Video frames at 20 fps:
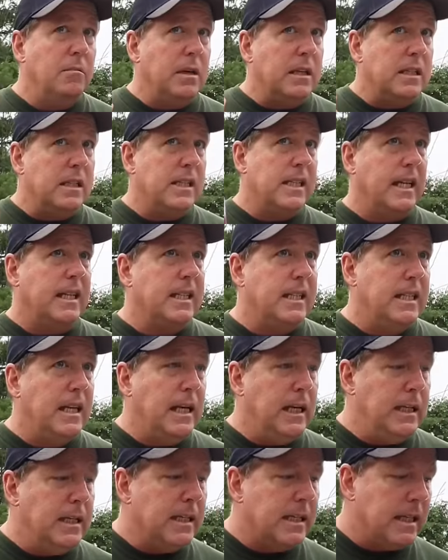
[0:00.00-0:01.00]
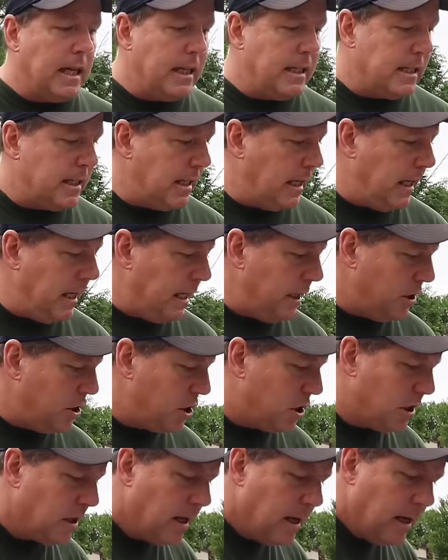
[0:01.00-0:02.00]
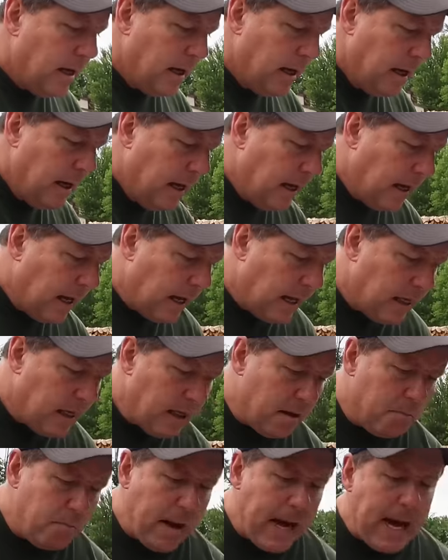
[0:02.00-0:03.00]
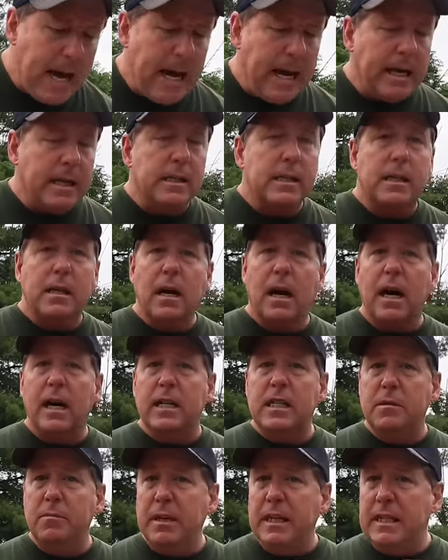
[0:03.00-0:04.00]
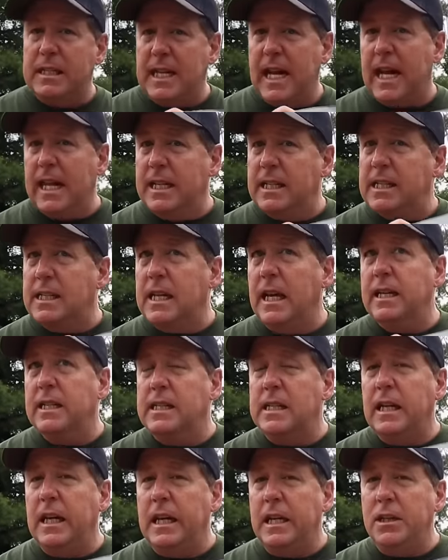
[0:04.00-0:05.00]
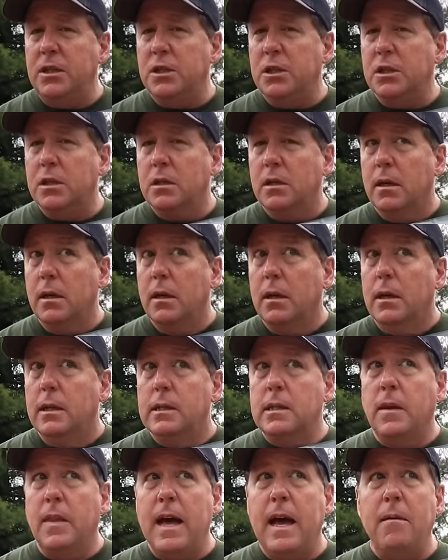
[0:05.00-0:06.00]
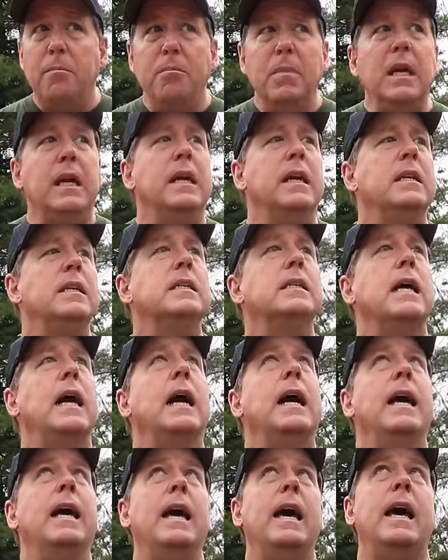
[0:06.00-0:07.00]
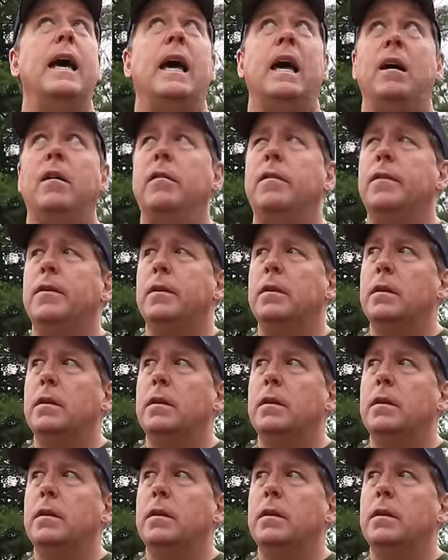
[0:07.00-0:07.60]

me 16 cents each, and the bags cost me 10 cents each. So that means I have